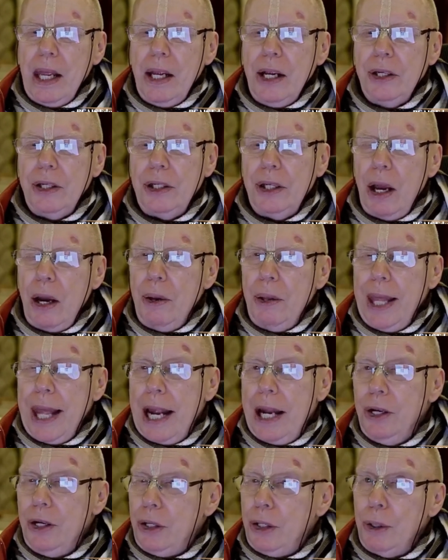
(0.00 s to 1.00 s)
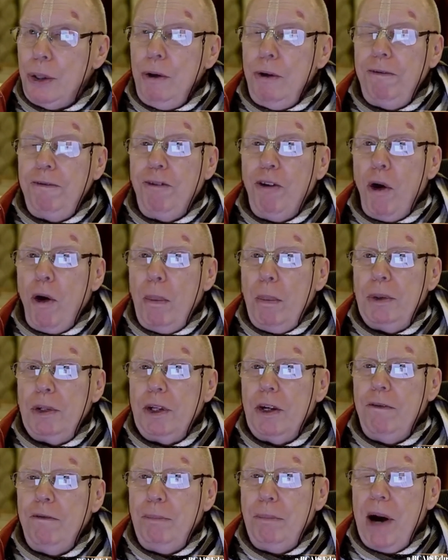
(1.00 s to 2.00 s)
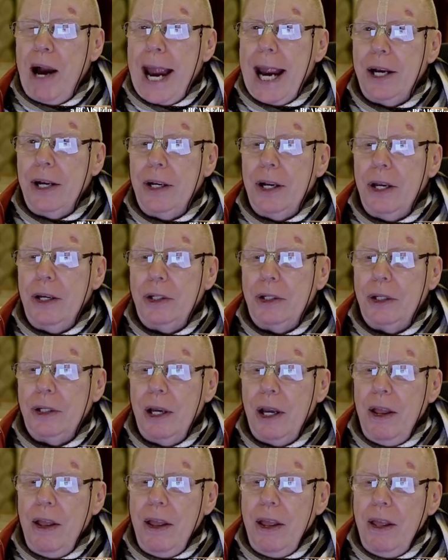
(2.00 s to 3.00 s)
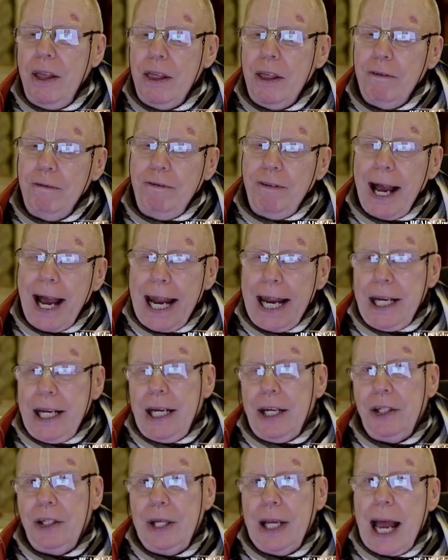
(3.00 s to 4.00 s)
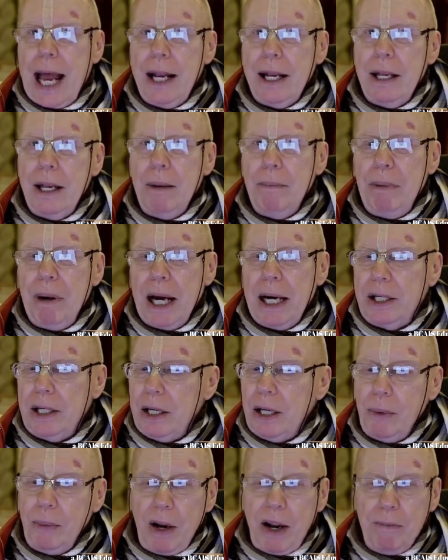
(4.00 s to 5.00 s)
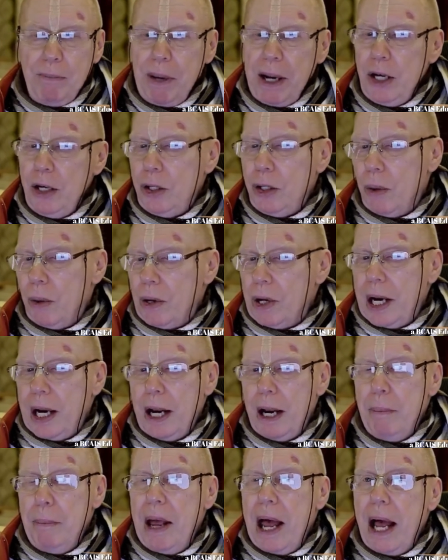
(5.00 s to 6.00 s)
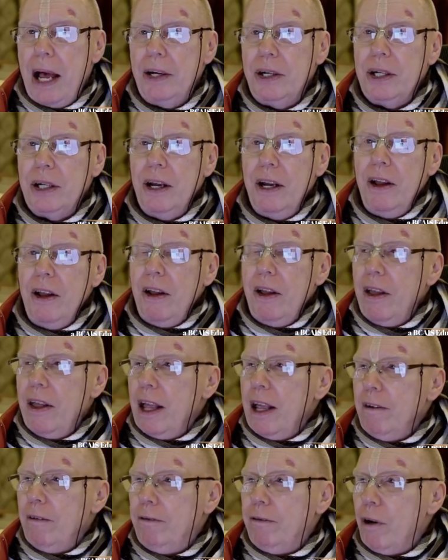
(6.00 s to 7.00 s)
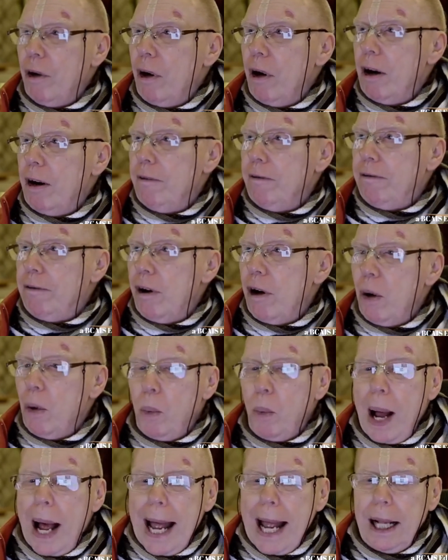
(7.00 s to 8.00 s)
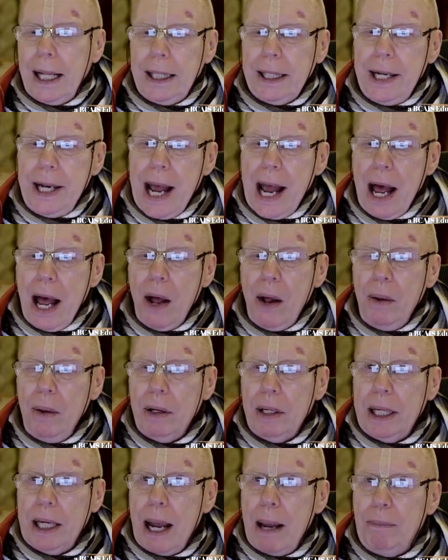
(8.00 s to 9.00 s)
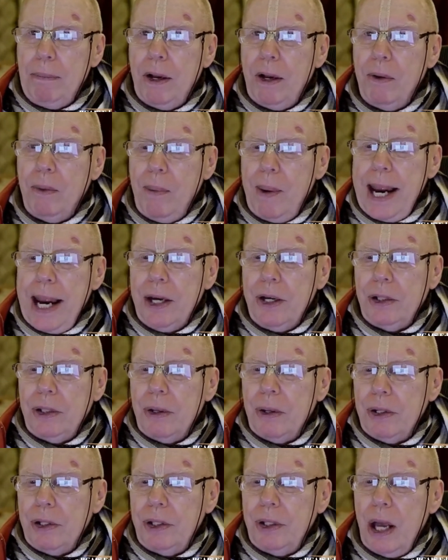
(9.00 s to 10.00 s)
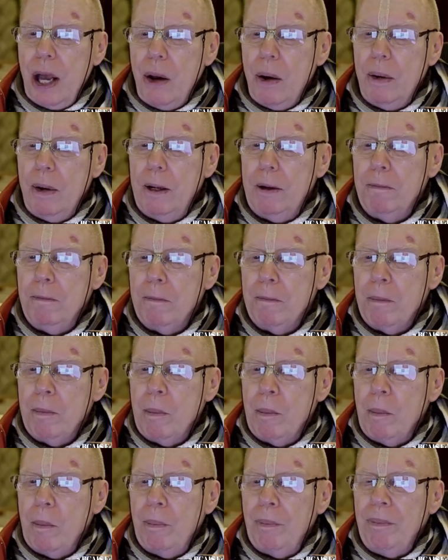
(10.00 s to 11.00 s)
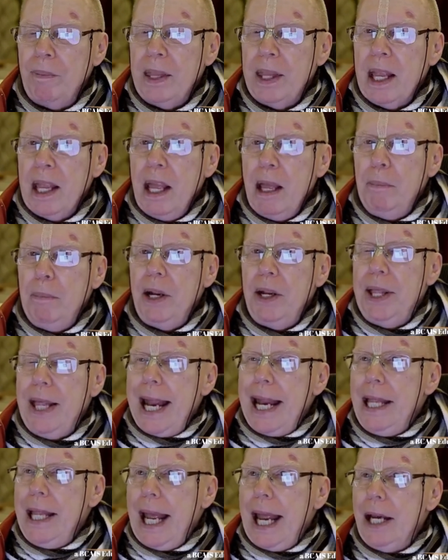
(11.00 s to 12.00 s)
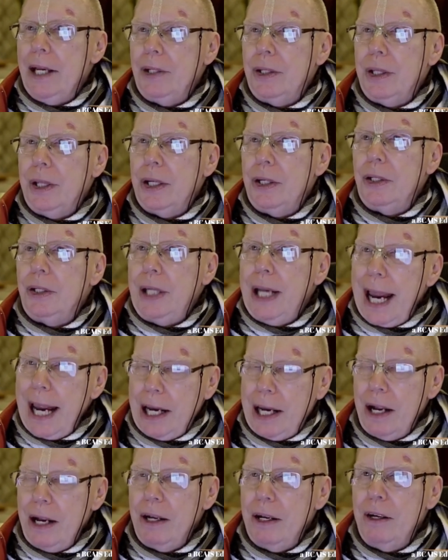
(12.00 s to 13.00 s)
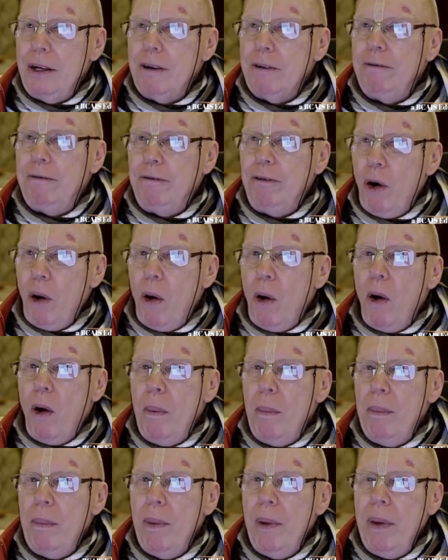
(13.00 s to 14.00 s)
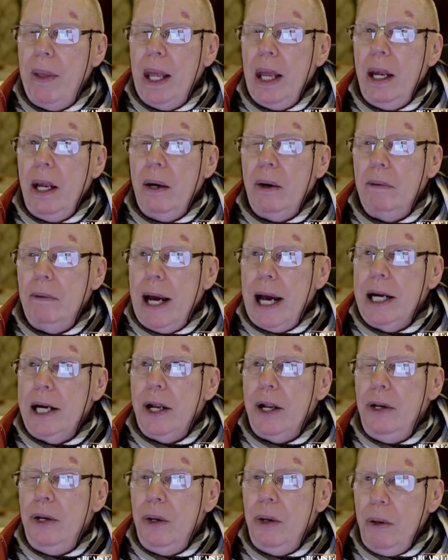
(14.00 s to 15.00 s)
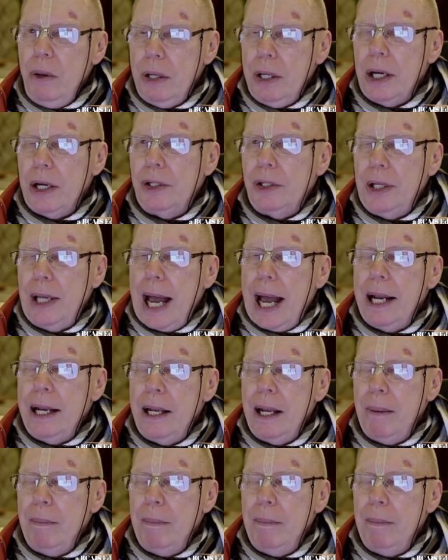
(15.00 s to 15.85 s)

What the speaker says: So then, two forms of practice, the Vaidhi Sadhana Bhakti we've been talking about for a while now, couple of weeks or so. But then there's the second form, Raganuga Sadhana